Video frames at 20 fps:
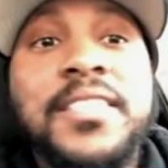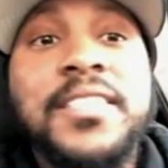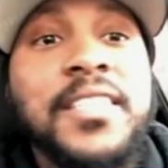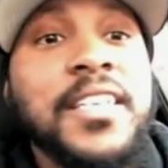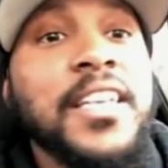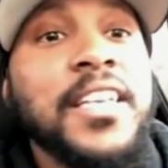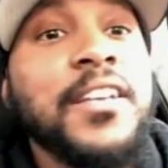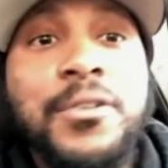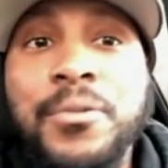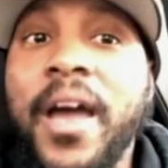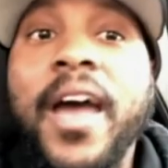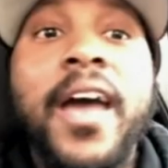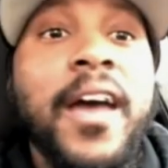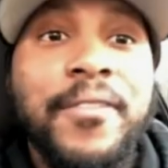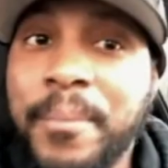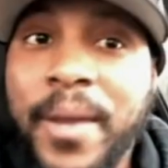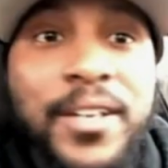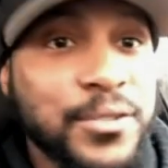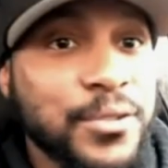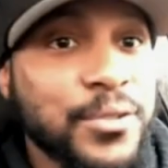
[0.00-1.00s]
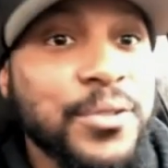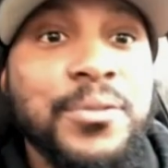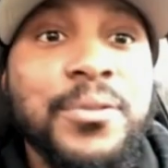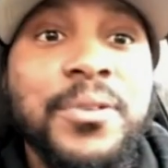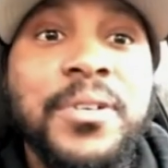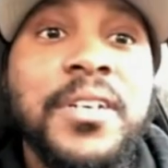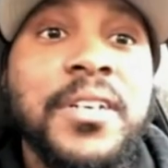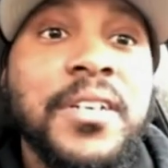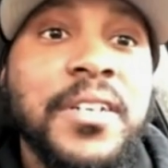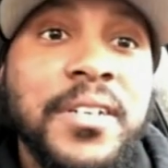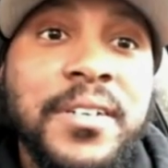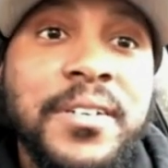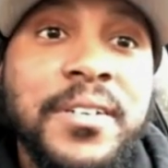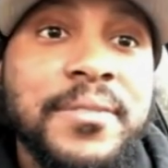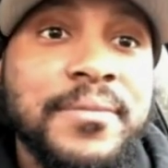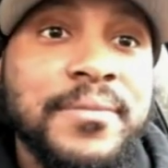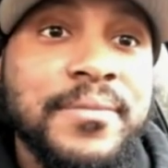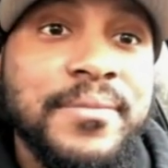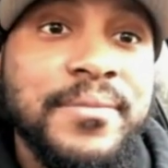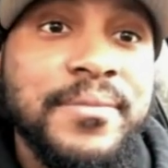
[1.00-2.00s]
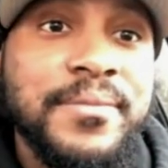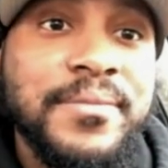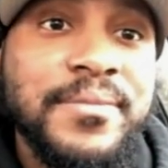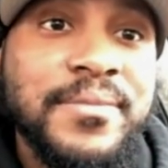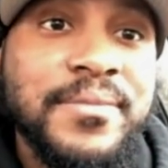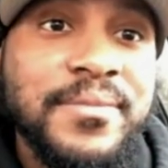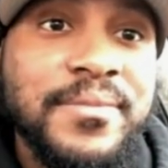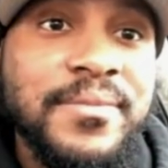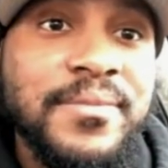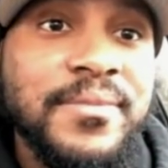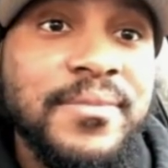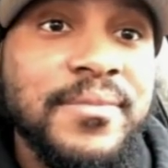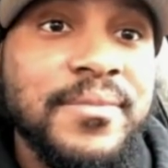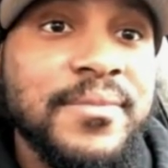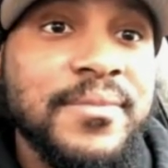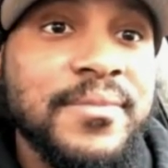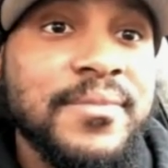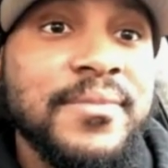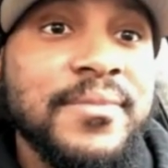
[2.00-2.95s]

I'm gonna at least give you half mm-hmm. to make sure you good.